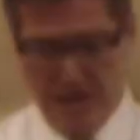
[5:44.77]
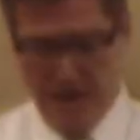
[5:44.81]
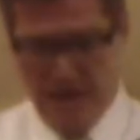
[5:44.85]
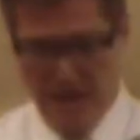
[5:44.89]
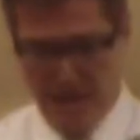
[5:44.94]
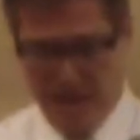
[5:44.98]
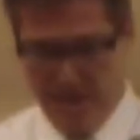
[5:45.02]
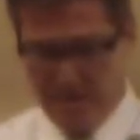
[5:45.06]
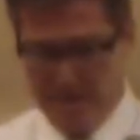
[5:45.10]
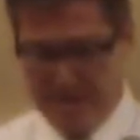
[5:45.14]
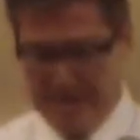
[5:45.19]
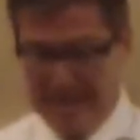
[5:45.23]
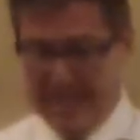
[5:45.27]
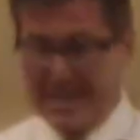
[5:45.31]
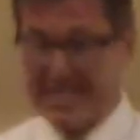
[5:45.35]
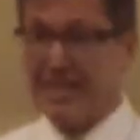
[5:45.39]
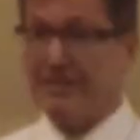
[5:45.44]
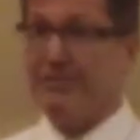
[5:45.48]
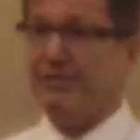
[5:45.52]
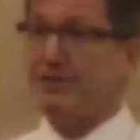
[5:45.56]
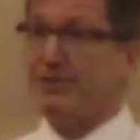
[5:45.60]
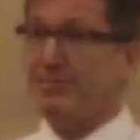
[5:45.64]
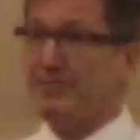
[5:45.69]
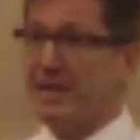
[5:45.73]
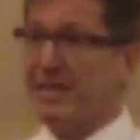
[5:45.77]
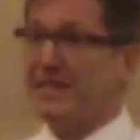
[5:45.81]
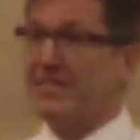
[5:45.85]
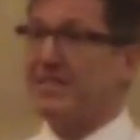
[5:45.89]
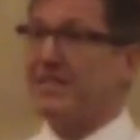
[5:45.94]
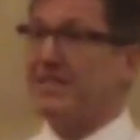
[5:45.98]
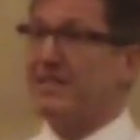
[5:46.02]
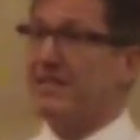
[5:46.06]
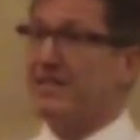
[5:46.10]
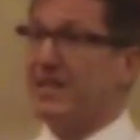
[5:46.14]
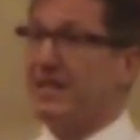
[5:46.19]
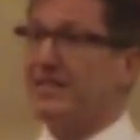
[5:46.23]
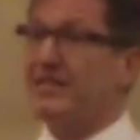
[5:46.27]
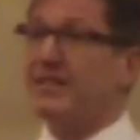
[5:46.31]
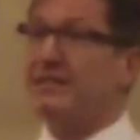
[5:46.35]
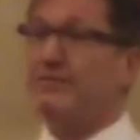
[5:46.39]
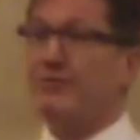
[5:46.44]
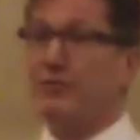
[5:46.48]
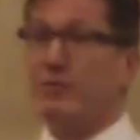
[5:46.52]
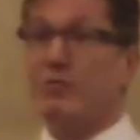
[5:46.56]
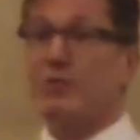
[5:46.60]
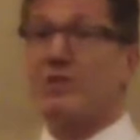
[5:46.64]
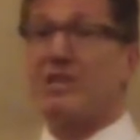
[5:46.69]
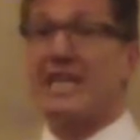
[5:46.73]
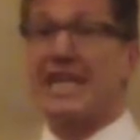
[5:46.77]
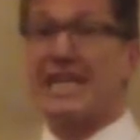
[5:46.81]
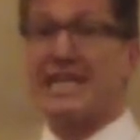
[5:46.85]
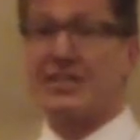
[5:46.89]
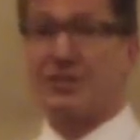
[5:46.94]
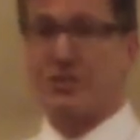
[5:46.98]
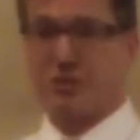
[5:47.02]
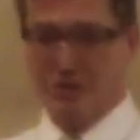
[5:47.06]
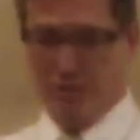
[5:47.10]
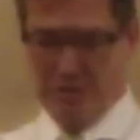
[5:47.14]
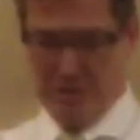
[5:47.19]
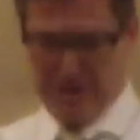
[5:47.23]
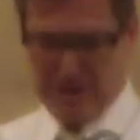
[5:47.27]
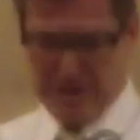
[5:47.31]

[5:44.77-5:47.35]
But that definitely makes it a different relational